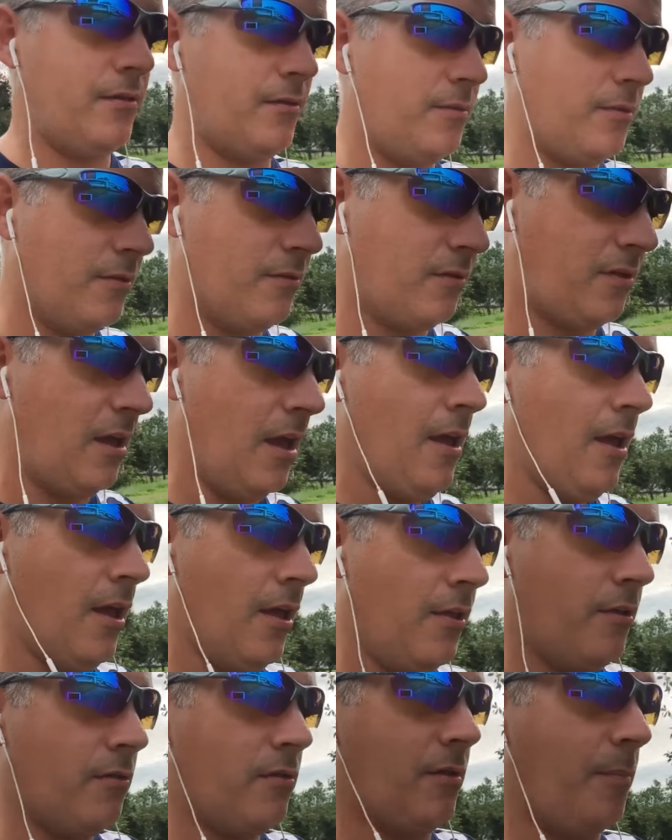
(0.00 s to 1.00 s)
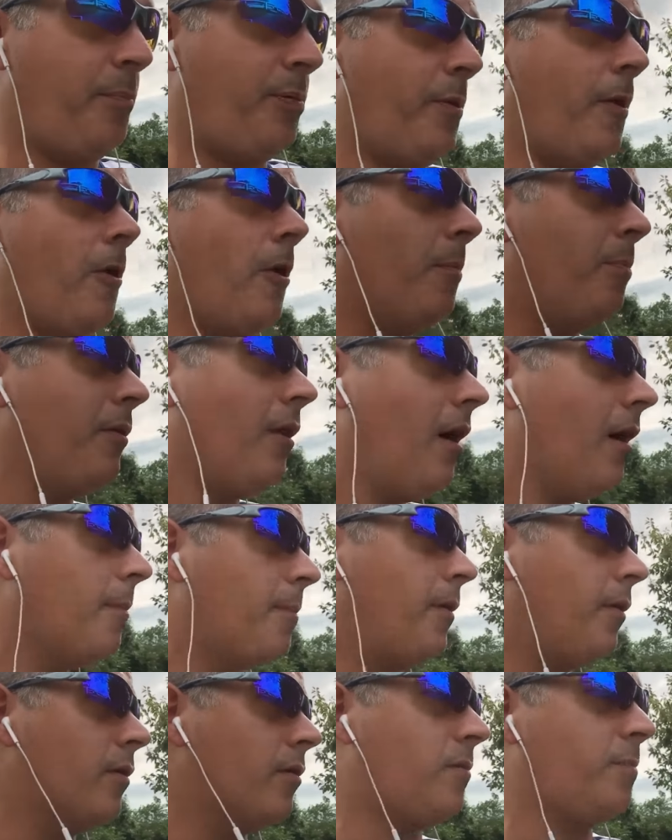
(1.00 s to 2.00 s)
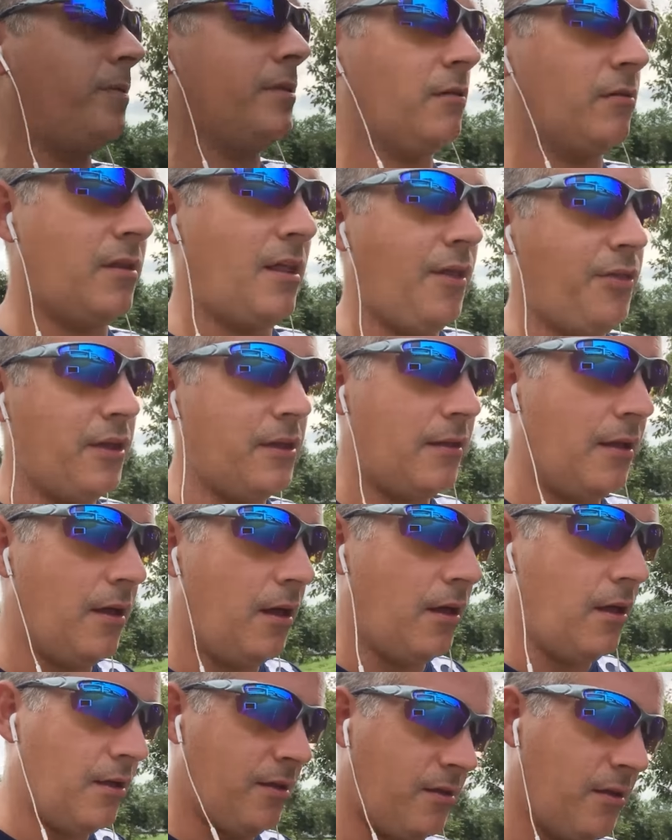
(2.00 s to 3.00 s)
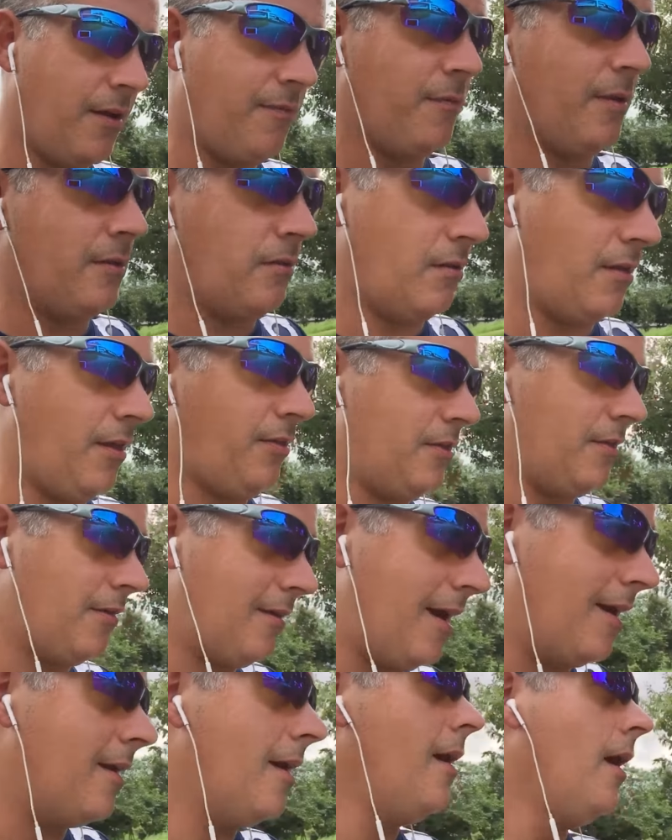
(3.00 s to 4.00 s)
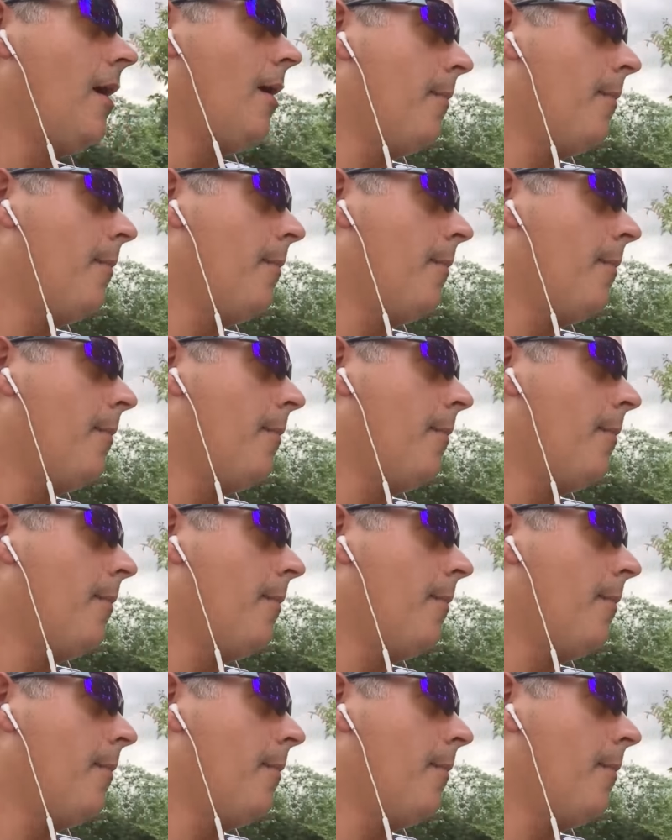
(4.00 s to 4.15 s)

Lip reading: There's a blog post, but there's nothing, aside from that, there's nothing there yet.